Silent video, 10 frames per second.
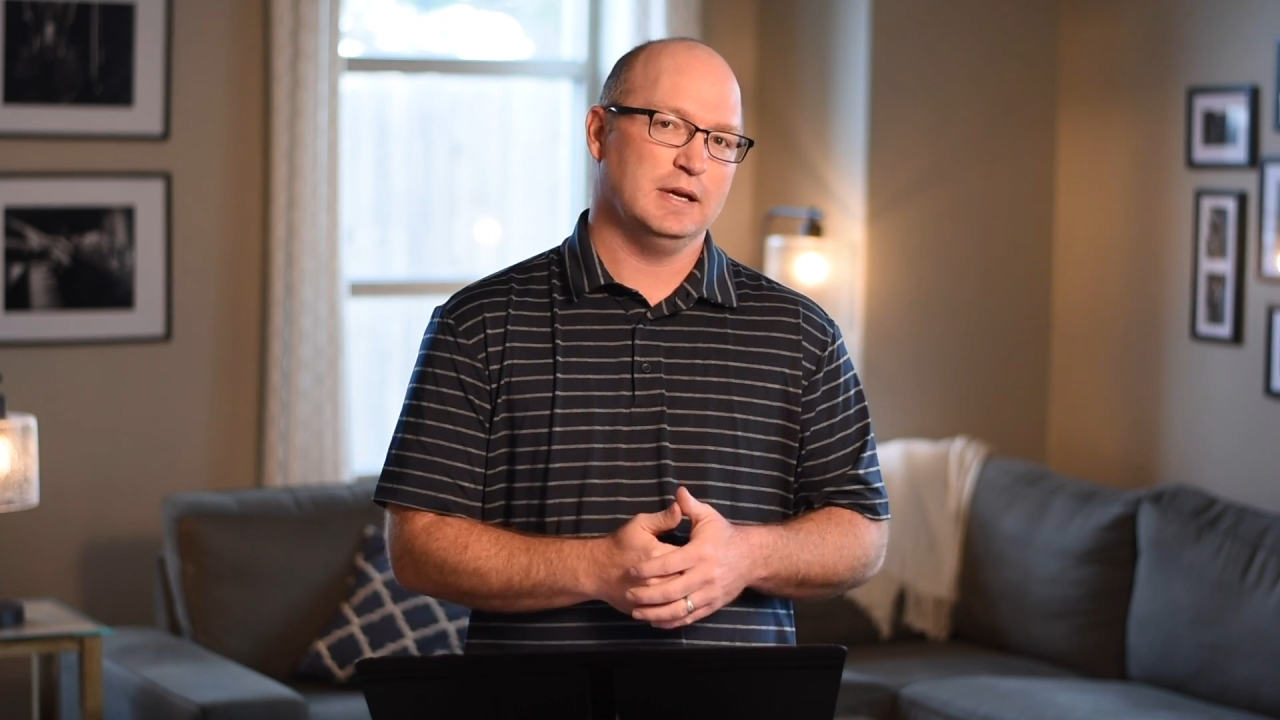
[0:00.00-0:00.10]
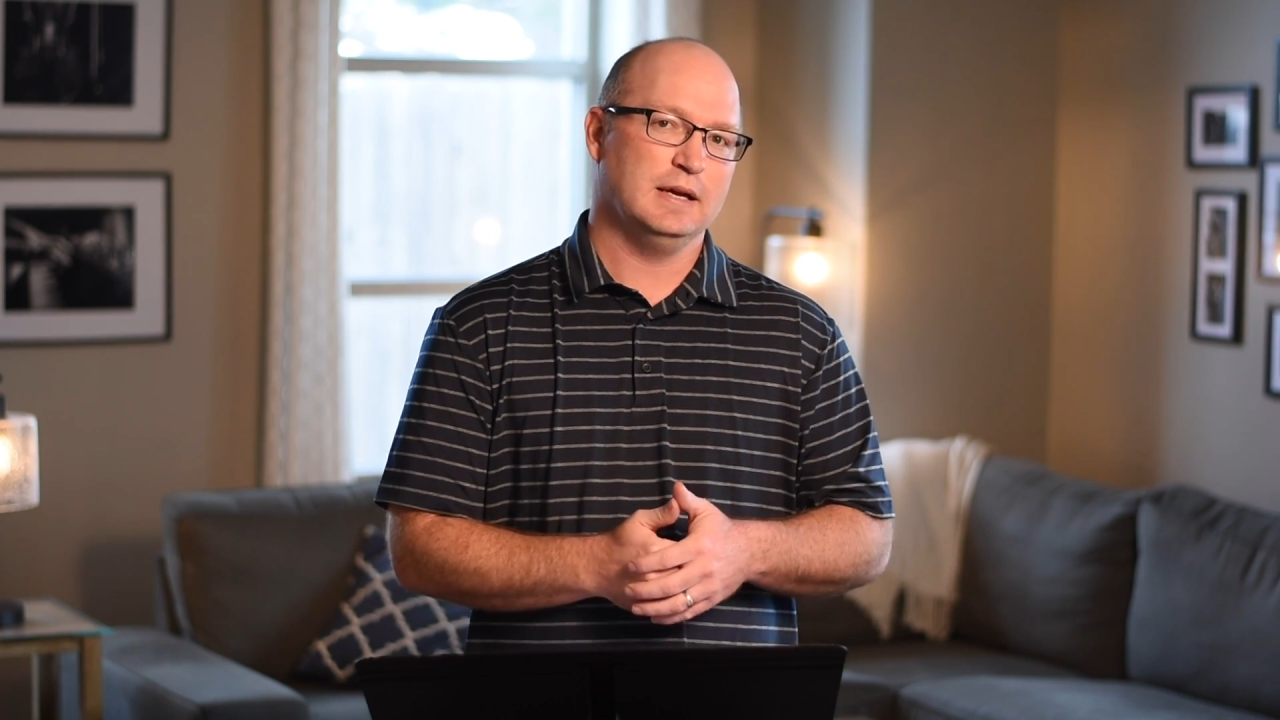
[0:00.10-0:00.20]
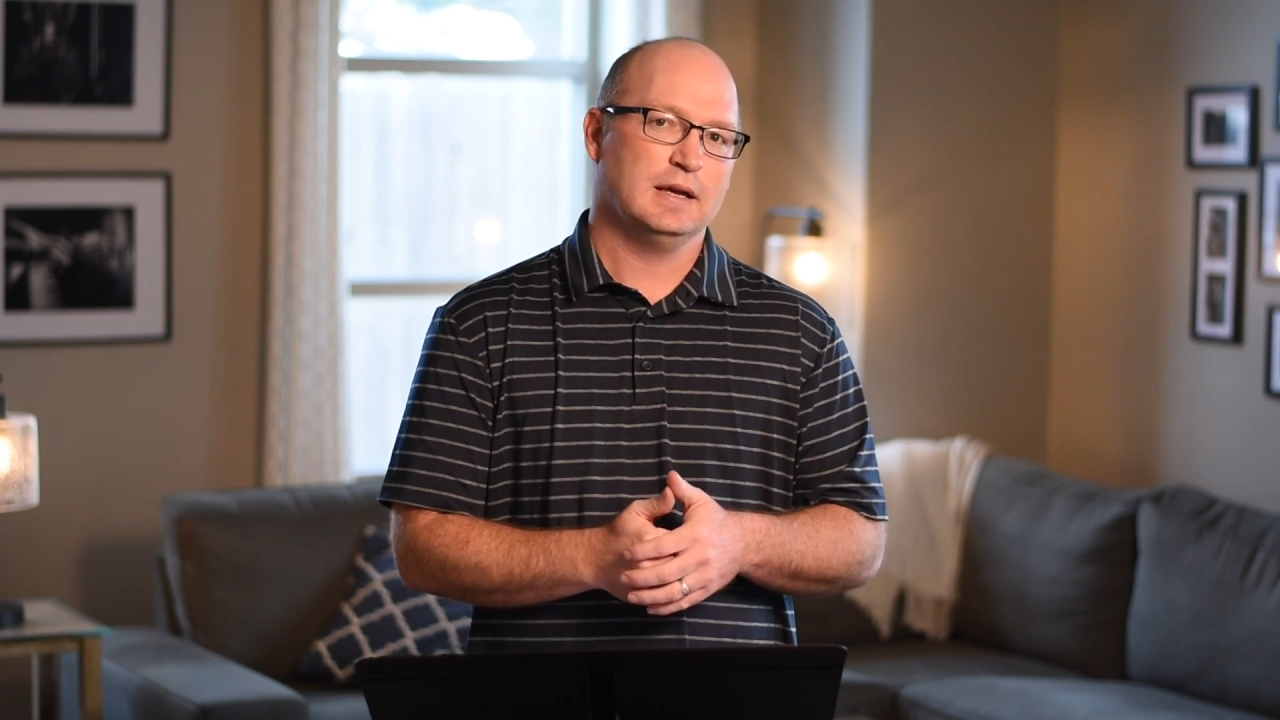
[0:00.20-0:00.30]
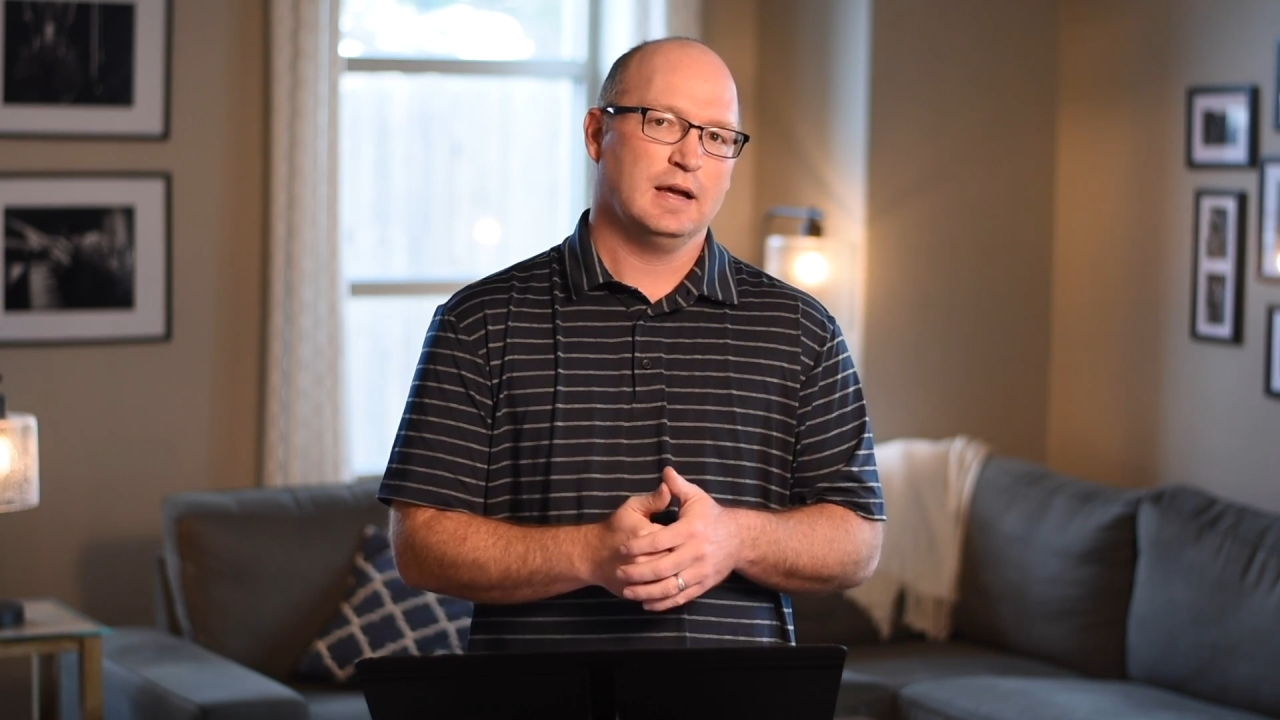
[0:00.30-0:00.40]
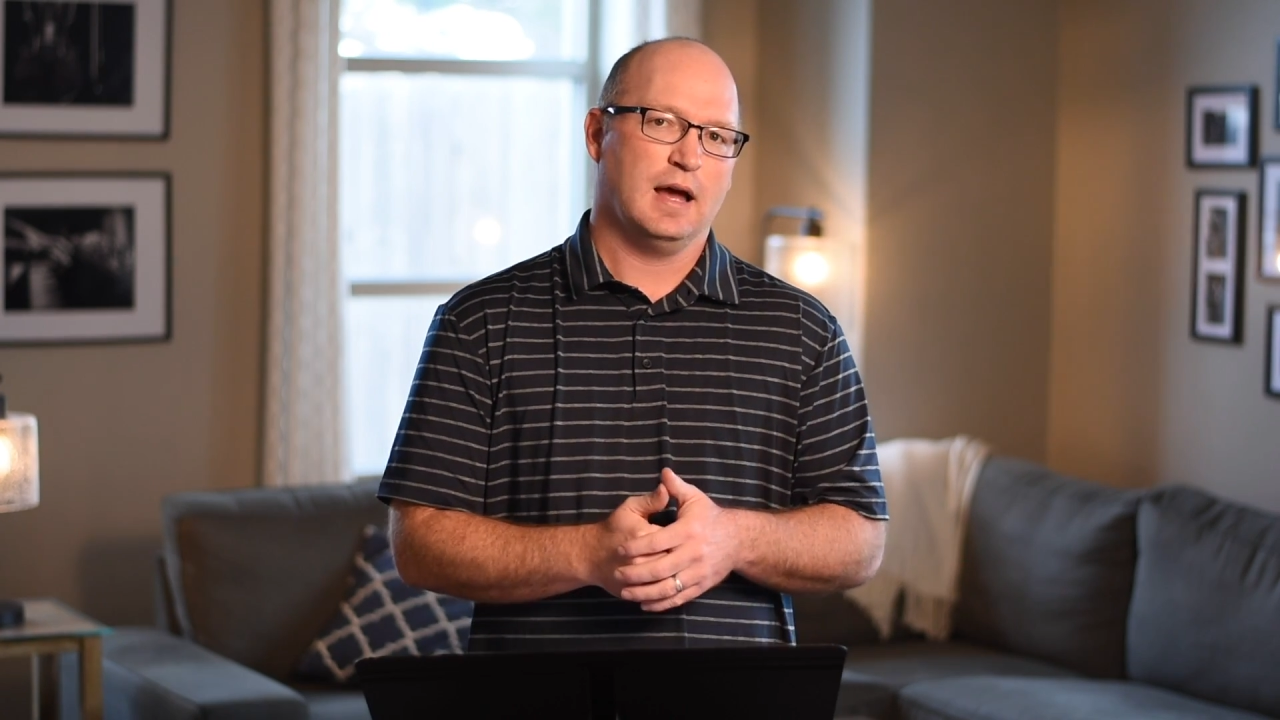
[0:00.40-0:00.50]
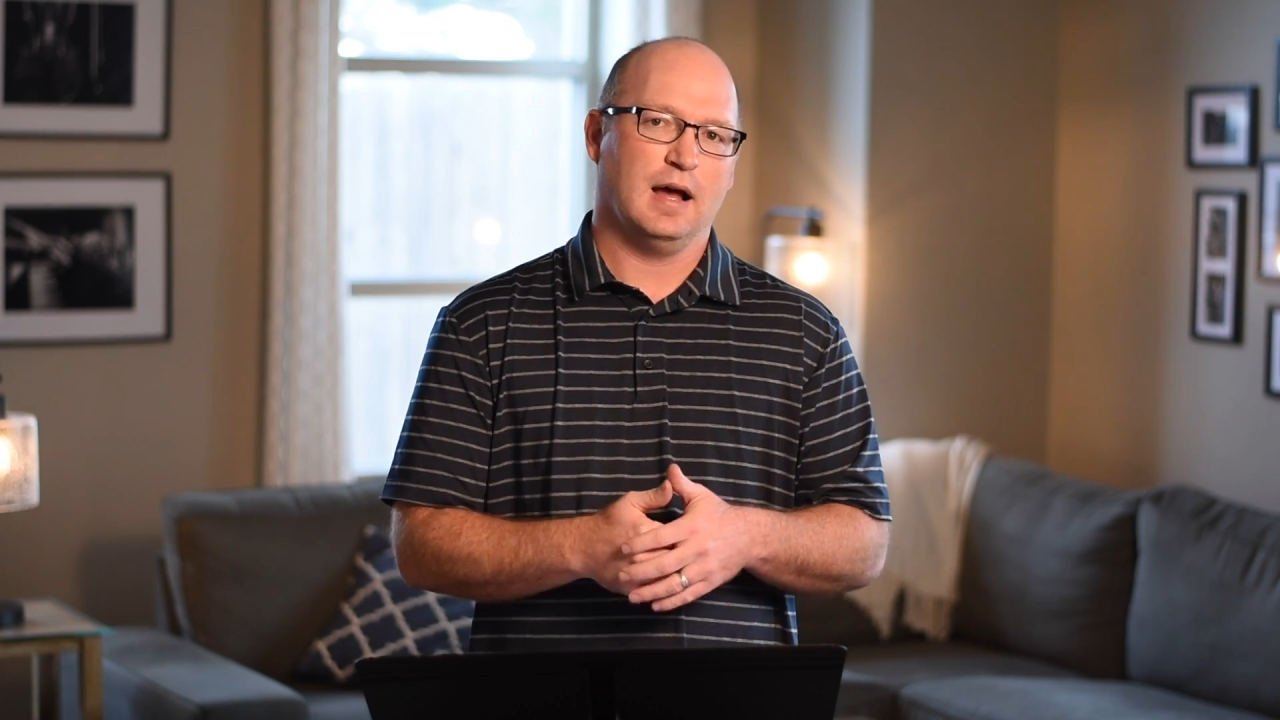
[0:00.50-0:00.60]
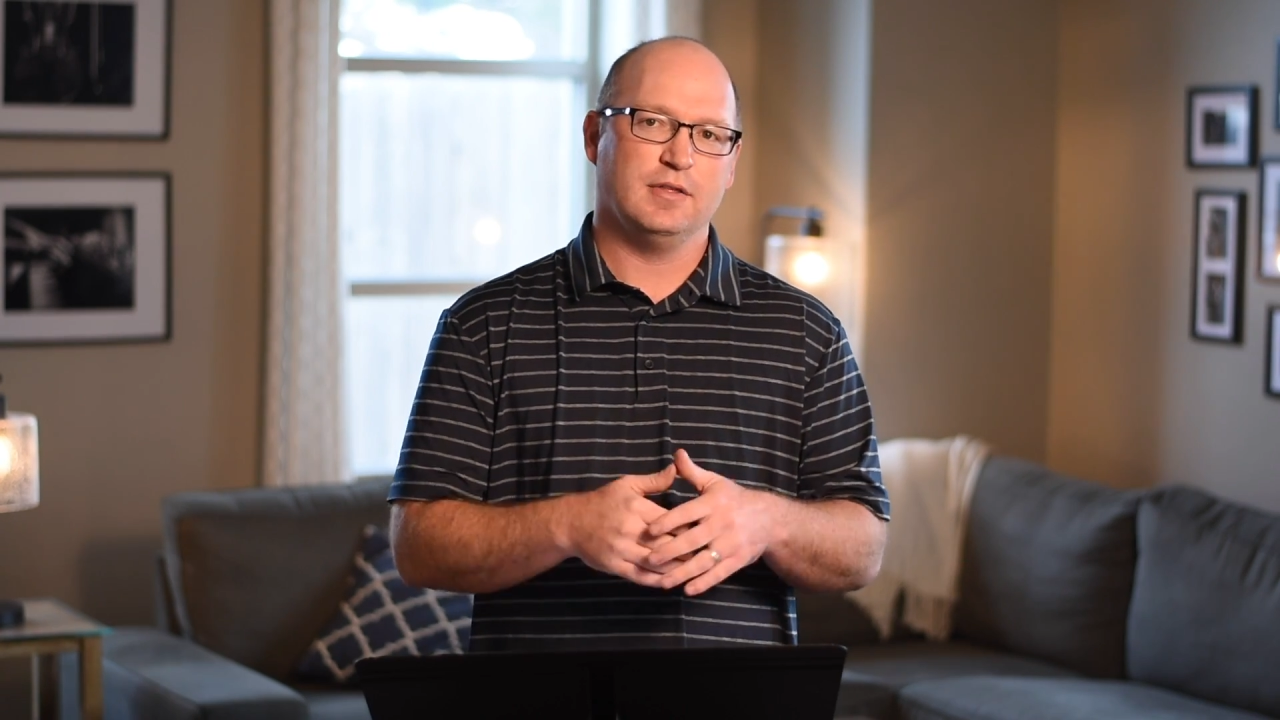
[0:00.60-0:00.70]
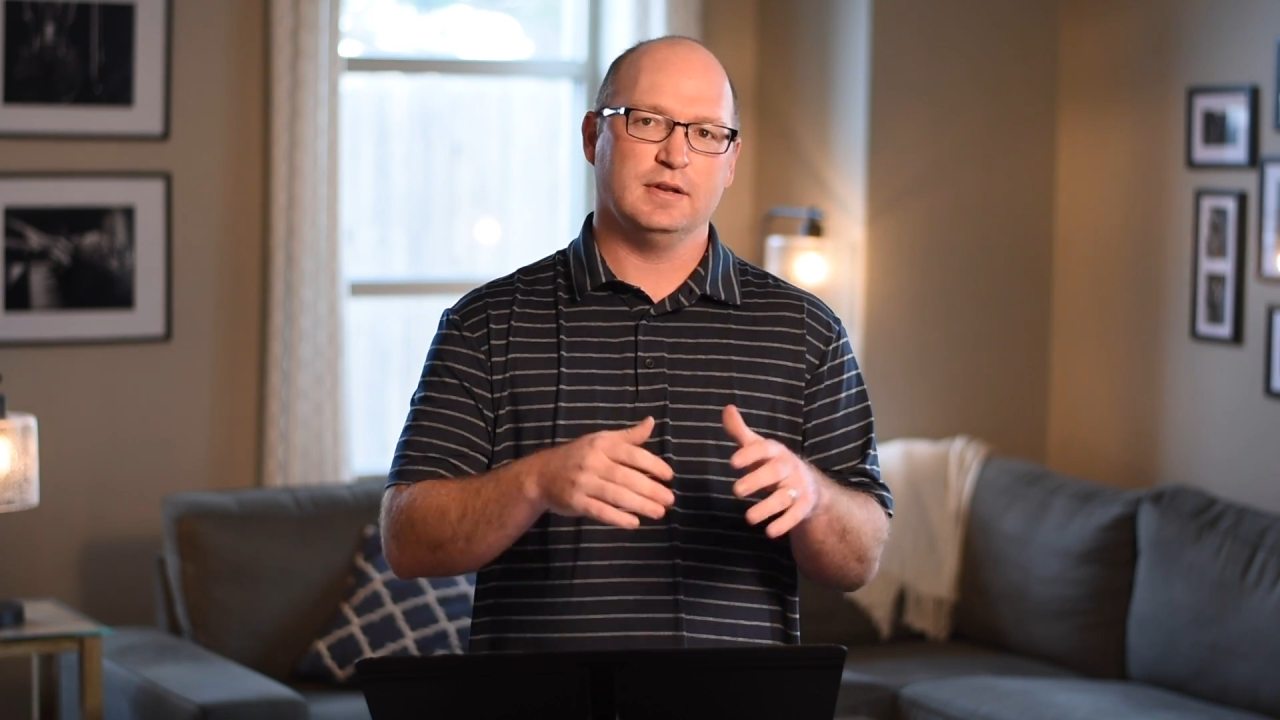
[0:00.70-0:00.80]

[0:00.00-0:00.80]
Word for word: me uh,